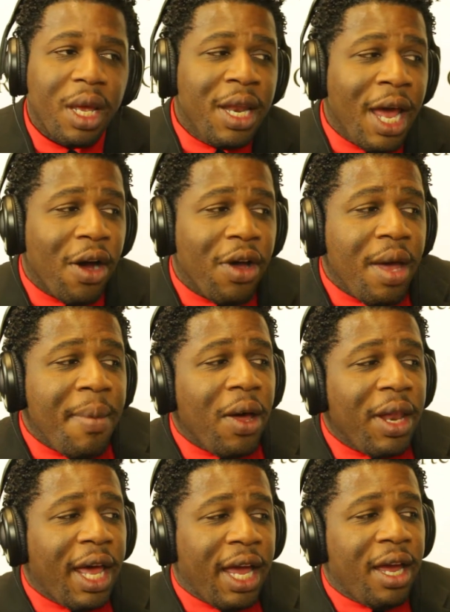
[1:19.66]
now
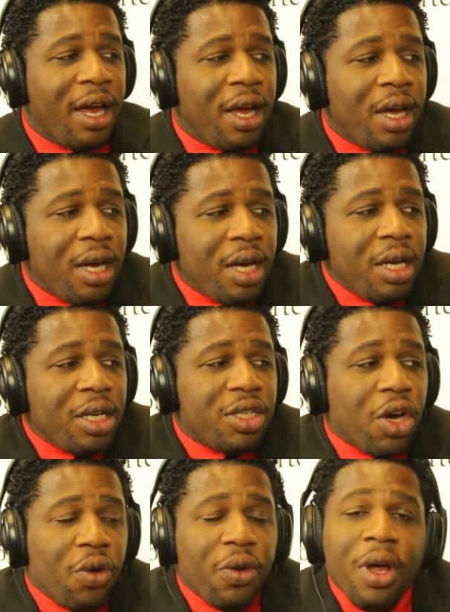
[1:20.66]
MLA.
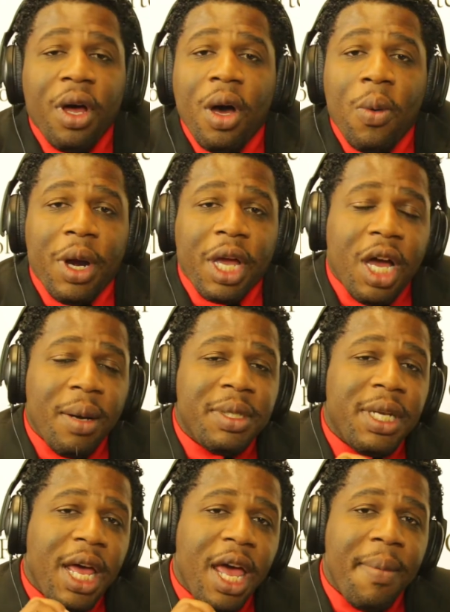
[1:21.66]
So when it comes
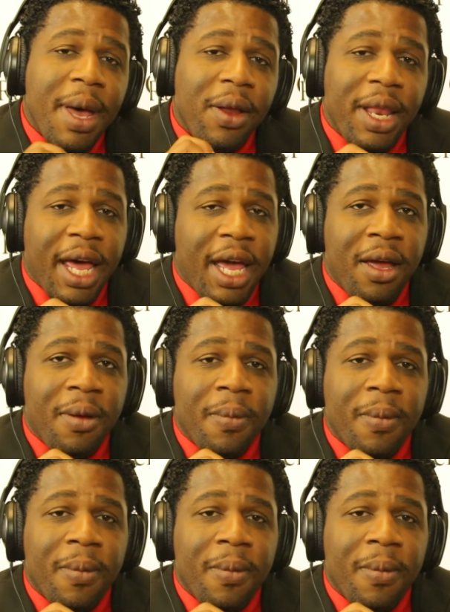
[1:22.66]
to MLA,